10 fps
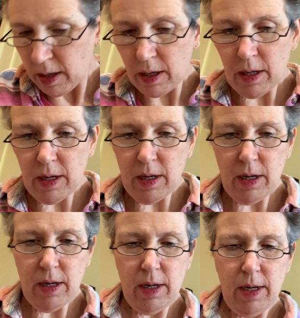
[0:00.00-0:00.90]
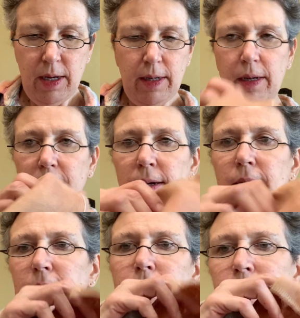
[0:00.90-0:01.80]
And
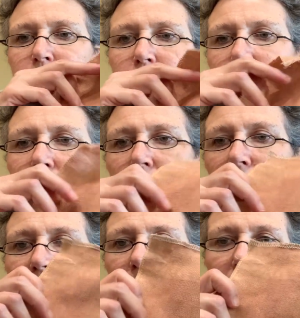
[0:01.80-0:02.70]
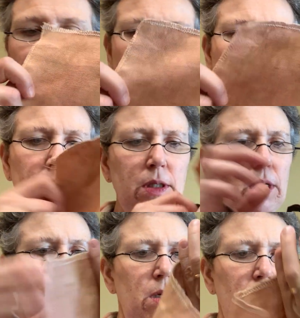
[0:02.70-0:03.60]
so I know I worked,
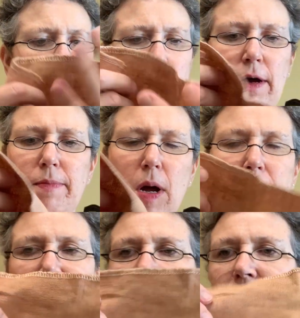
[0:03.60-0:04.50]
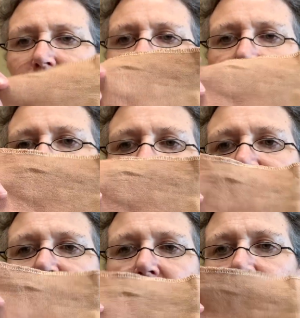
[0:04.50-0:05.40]
I forget when I
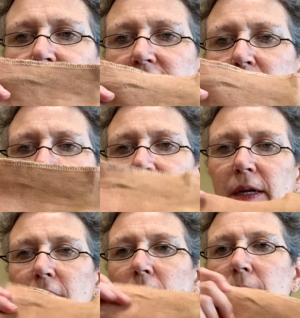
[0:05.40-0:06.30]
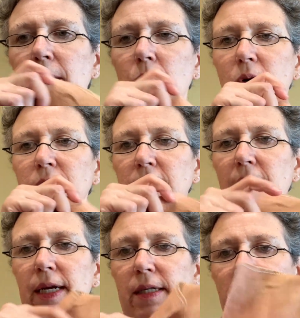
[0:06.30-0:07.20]
started this, but I know I worked
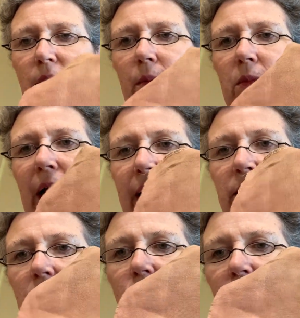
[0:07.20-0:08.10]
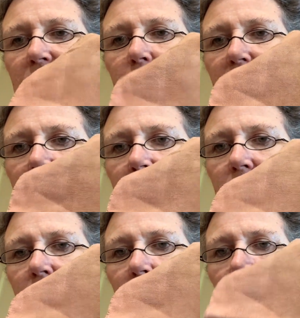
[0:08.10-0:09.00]
on it some last
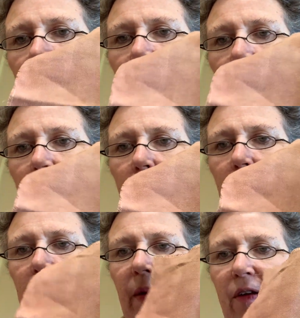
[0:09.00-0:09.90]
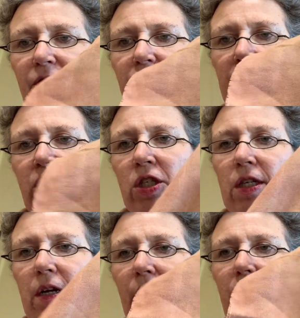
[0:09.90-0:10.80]
Christmas. I finished
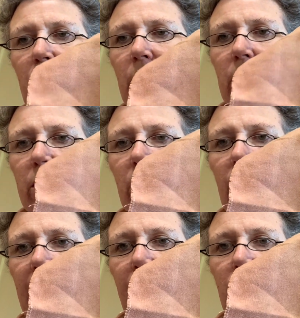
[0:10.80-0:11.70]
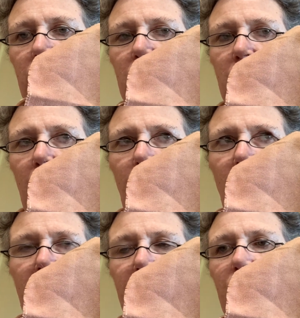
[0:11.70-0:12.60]
another little house,
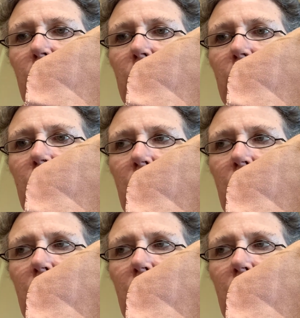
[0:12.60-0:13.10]
one of her